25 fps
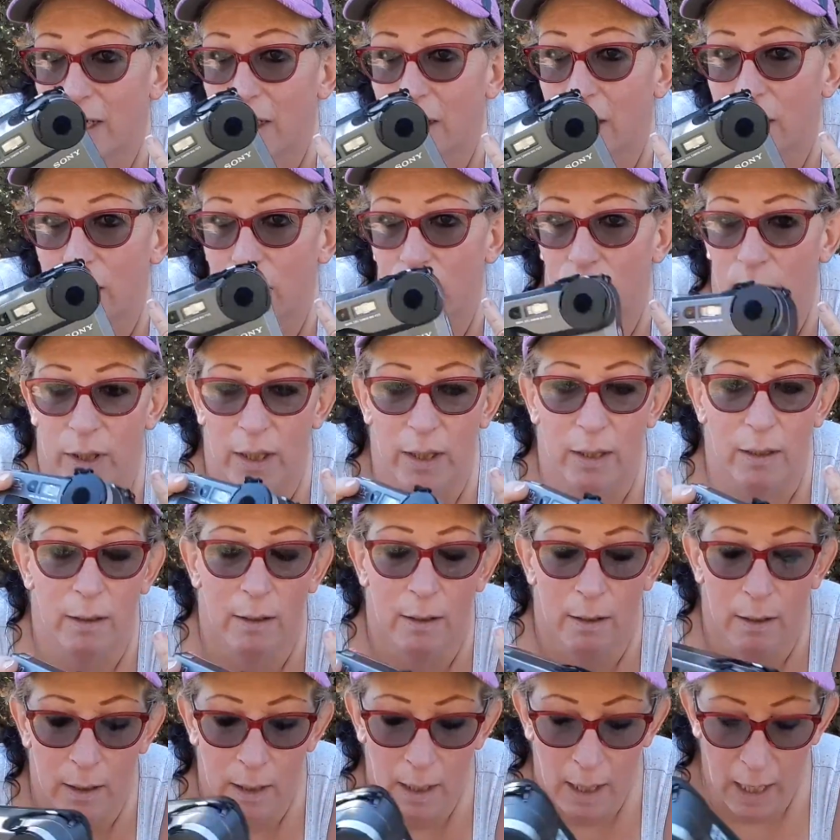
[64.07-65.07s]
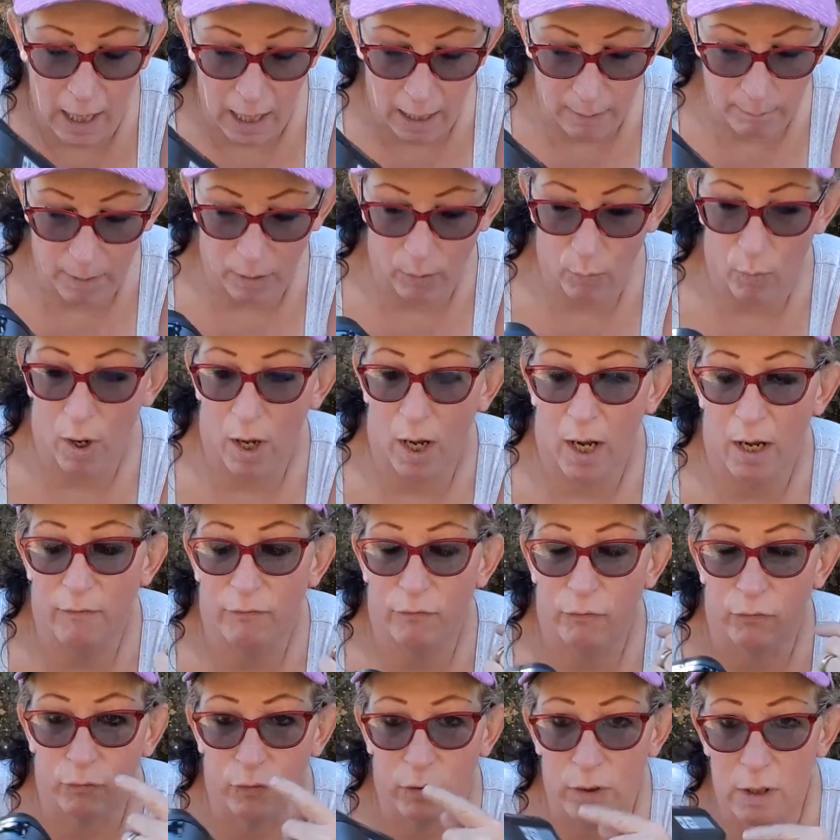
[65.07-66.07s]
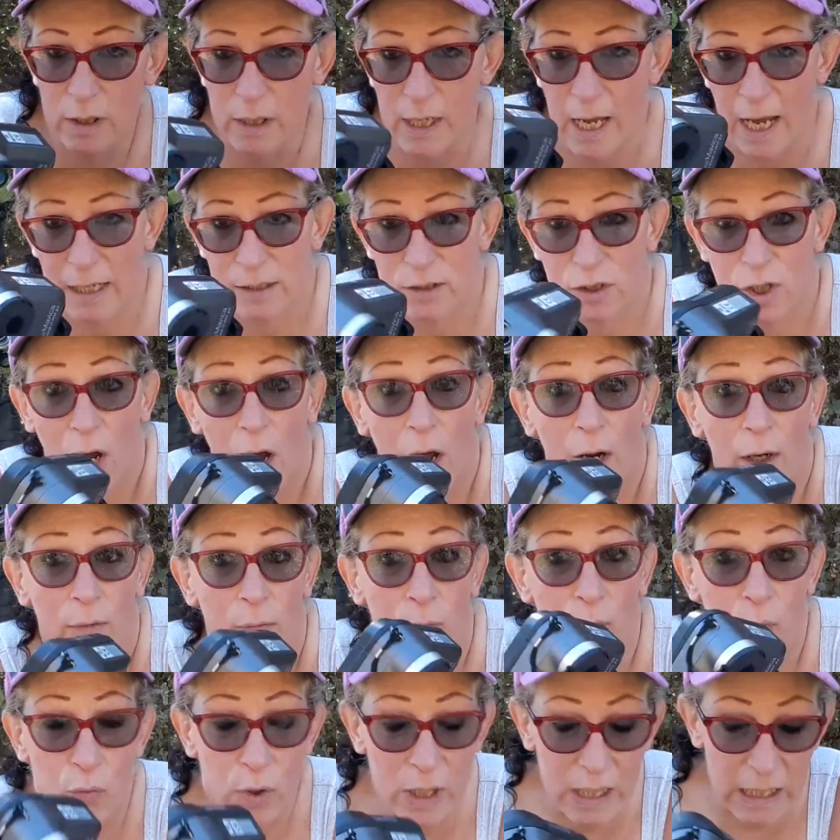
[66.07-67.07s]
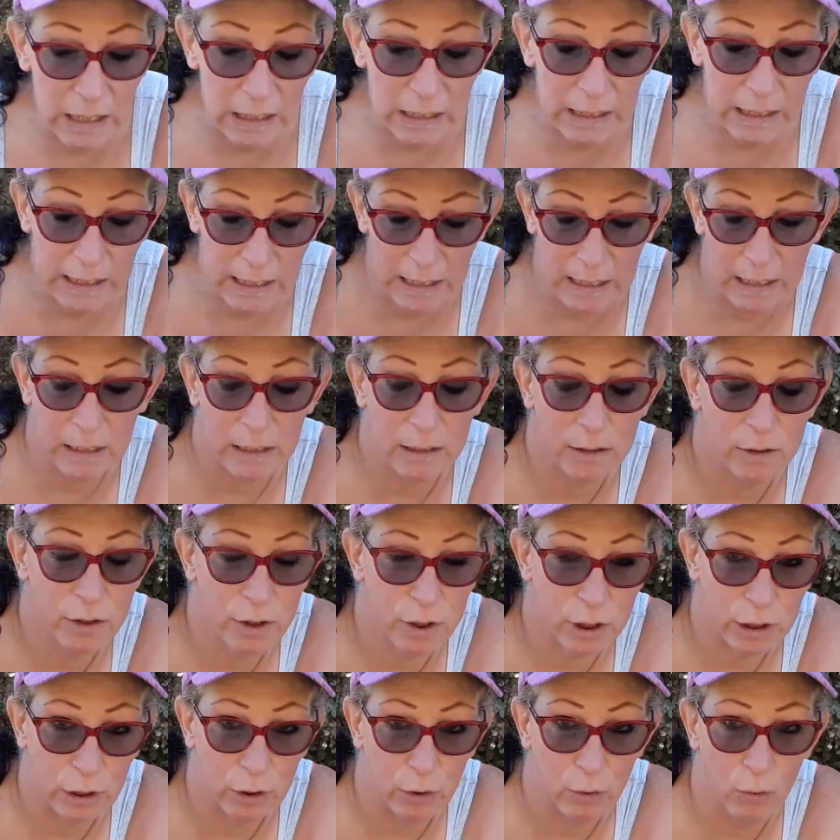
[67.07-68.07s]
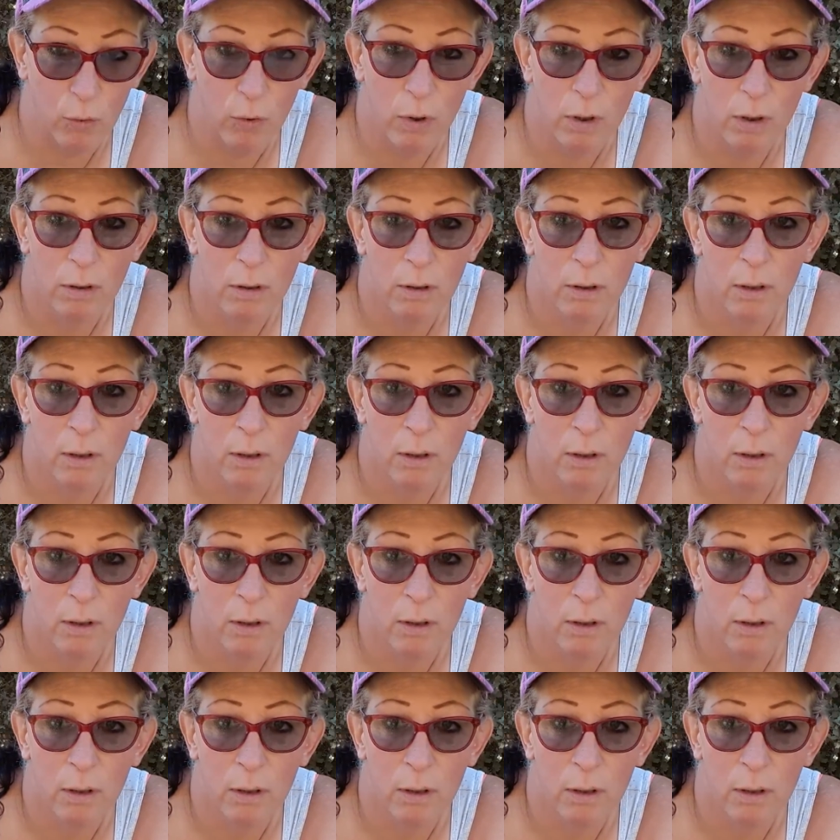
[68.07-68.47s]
I going to do with it? And my wife has gotten really into